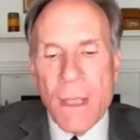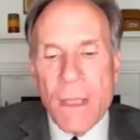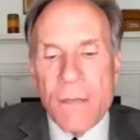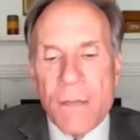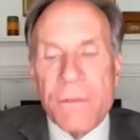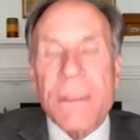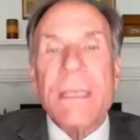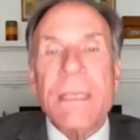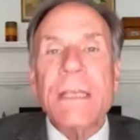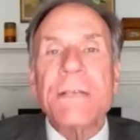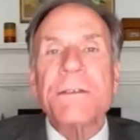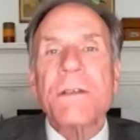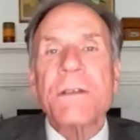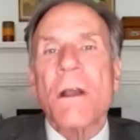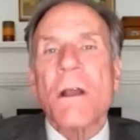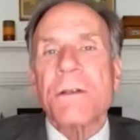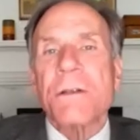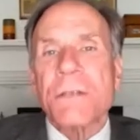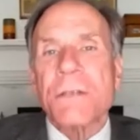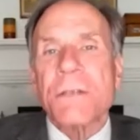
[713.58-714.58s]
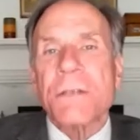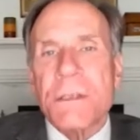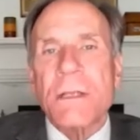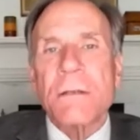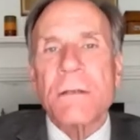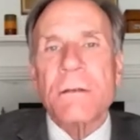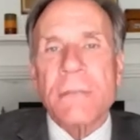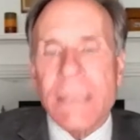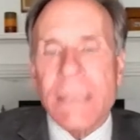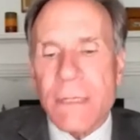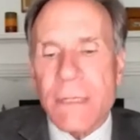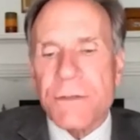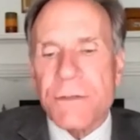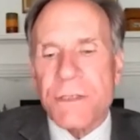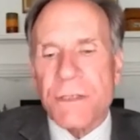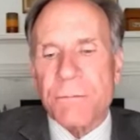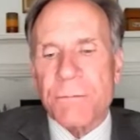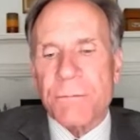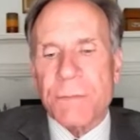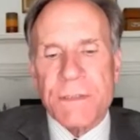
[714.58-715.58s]
These artistic
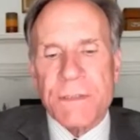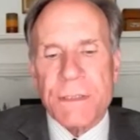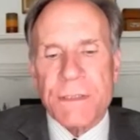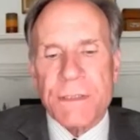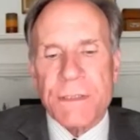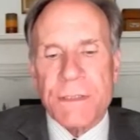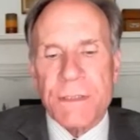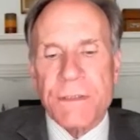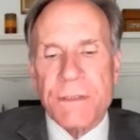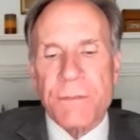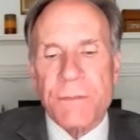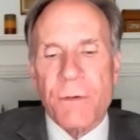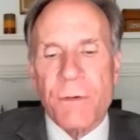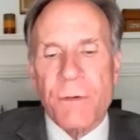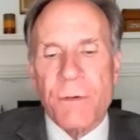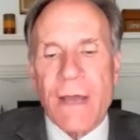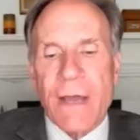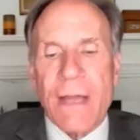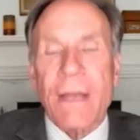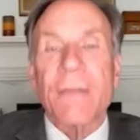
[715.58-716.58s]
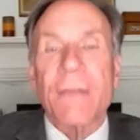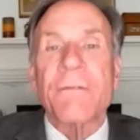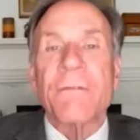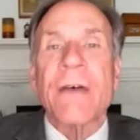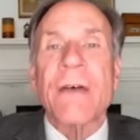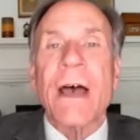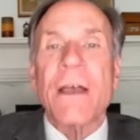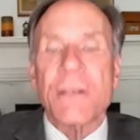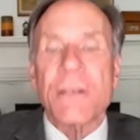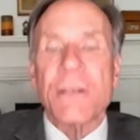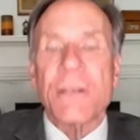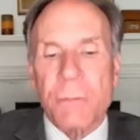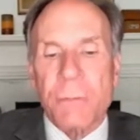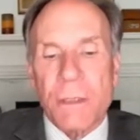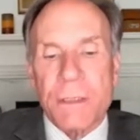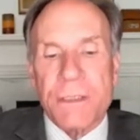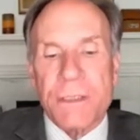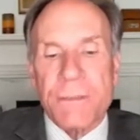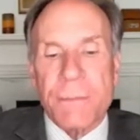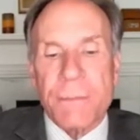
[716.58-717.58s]
leadership positions provided valuable
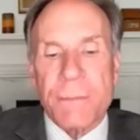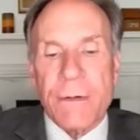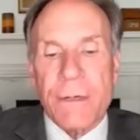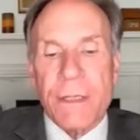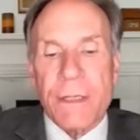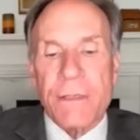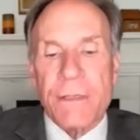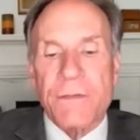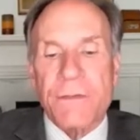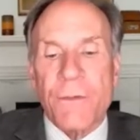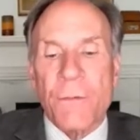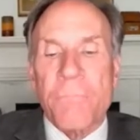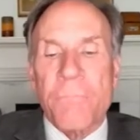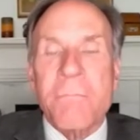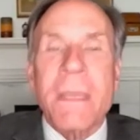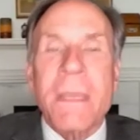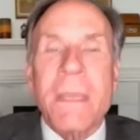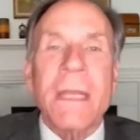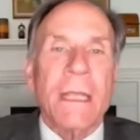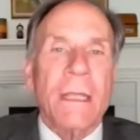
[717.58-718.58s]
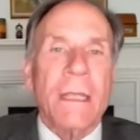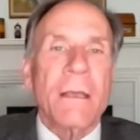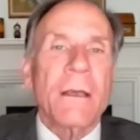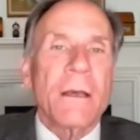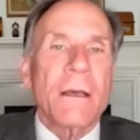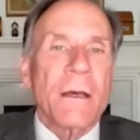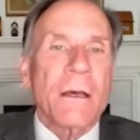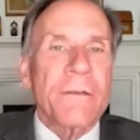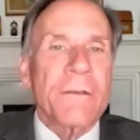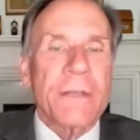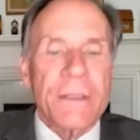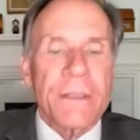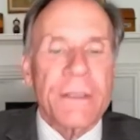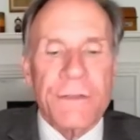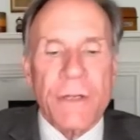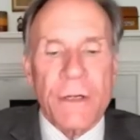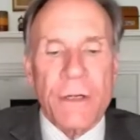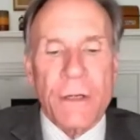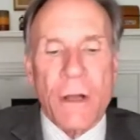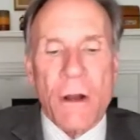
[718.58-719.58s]
experience for many of these
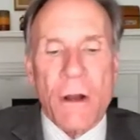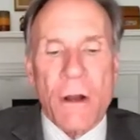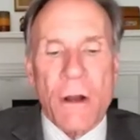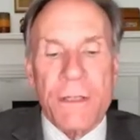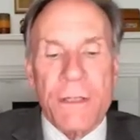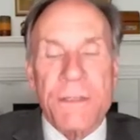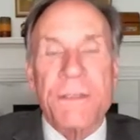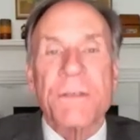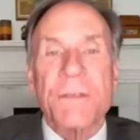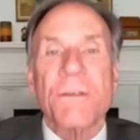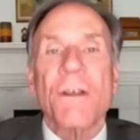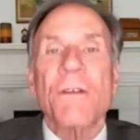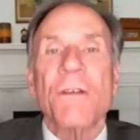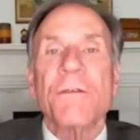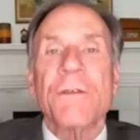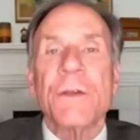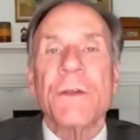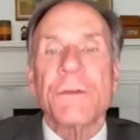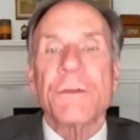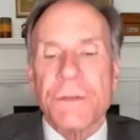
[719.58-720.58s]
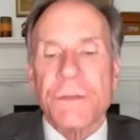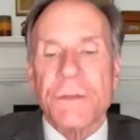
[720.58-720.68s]
young artists' future